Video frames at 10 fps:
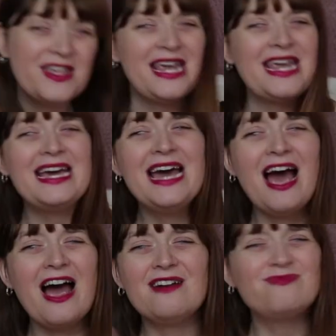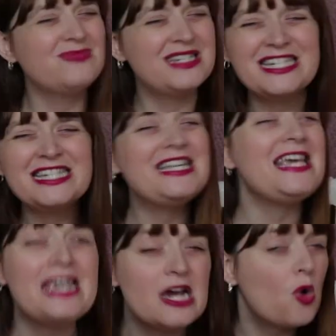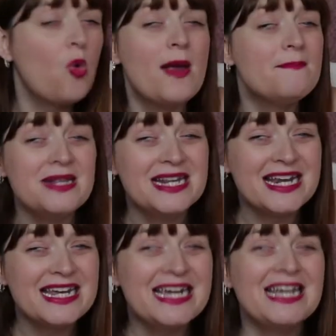the ski equipment.